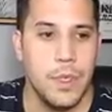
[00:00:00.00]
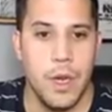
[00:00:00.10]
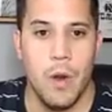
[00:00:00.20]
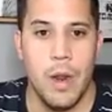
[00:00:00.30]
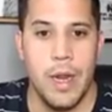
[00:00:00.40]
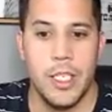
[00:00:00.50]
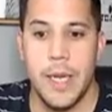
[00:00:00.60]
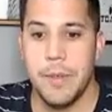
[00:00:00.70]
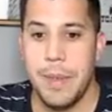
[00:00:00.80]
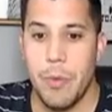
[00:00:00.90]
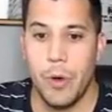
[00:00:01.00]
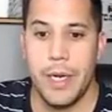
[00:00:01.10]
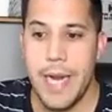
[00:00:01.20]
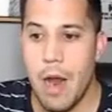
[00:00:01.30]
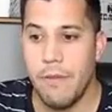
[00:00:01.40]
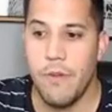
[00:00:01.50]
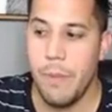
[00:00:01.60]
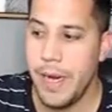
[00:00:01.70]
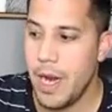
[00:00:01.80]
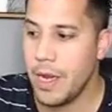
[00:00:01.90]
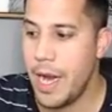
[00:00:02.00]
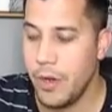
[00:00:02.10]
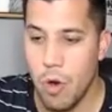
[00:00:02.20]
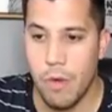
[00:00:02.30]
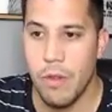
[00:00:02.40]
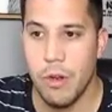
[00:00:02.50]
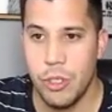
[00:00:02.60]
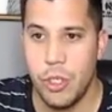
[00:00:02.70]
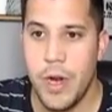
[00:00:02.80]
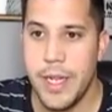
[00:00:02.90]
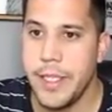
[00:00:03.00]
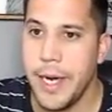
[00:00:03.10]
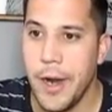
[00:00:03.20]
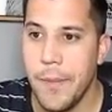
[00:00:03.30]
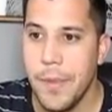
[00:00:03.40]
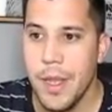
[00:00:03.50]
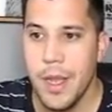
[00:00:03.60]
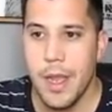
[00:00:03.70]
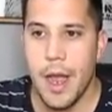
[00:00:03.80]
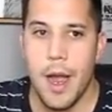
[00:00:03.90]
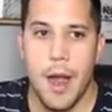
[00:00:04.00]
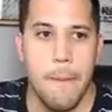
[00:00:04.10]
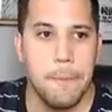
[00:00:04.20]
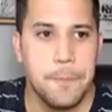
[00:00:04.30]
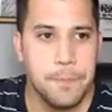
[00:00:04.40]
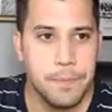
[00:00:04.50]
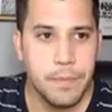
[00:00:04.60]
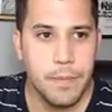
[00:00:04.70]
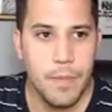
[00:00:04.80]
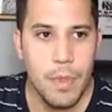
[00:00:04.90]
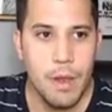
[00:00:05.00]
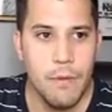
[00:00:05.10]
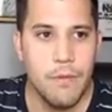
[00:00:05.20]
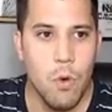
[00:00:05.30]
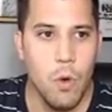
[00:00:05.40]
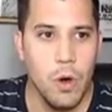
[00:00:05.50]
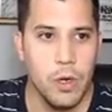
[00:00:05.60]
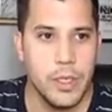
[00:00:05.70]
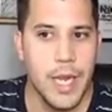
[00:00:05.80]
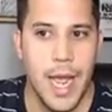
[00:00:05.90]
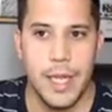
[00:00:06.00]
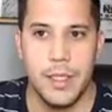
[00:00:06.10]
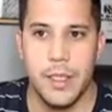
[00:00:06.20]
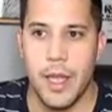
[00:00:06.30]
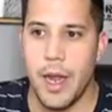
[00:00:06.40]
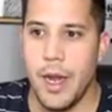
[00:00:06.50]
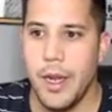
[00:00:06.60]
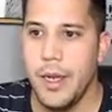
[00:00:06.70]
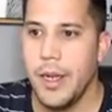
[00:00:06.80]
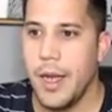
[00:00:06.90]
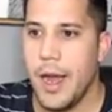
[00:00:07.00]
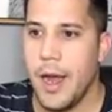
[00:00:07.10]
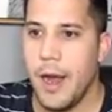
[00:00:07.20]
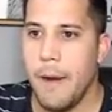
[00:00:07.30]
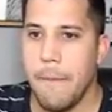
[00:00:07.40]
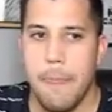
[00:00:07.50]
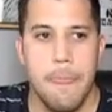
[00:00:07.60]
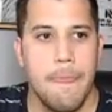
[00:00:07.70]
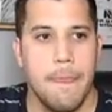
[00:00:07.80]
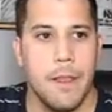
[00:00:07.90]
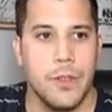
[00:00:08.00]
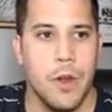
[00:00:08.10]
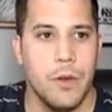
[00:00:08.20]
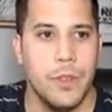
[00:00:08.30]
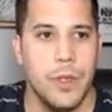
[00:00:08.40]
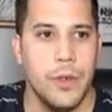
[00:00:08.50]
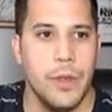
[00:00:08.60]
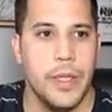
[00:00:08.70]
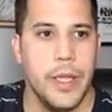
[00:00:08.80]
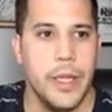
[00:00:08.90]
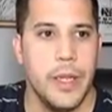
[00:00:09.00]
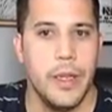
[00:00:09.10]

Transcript: it seems to be working out for me, and I'll kind of go over those trades here. For Tesla, let's go to the...